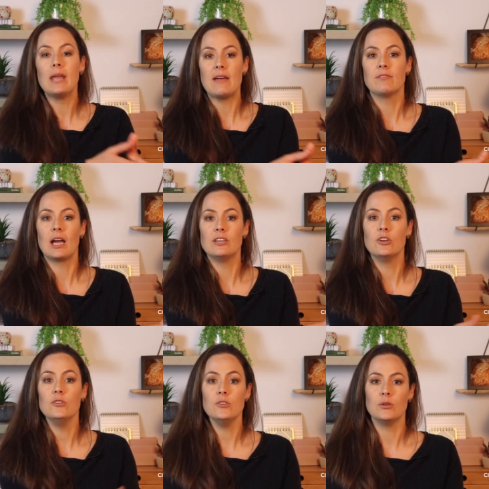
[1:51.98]
have
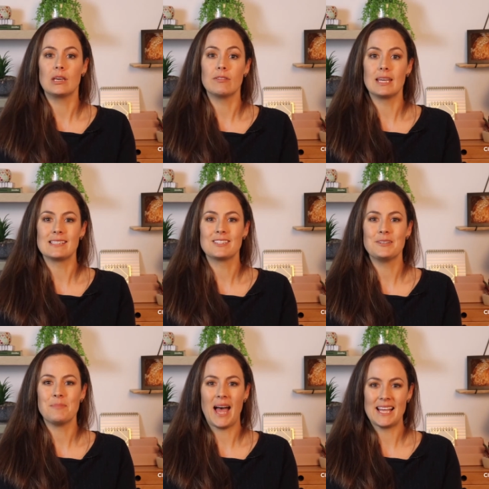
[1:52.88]
Kikuyu giving us
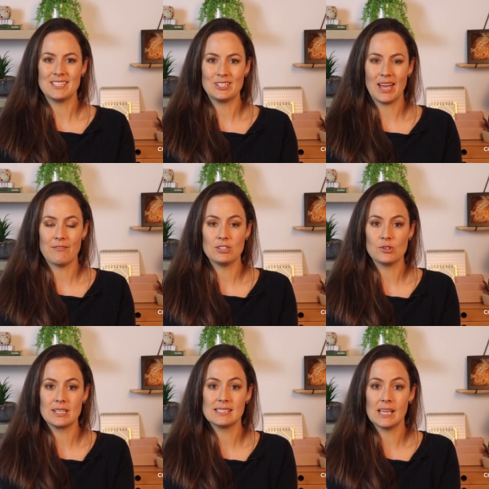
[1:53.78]
good pasture cover
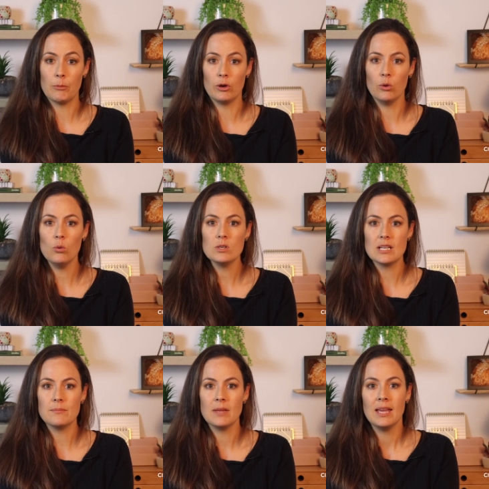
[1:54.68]
during summer and
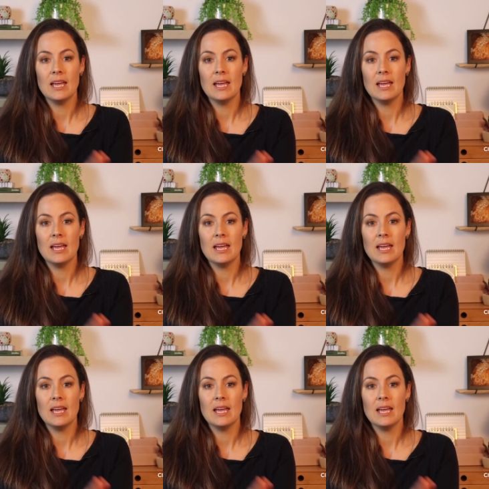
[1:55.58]
autumn.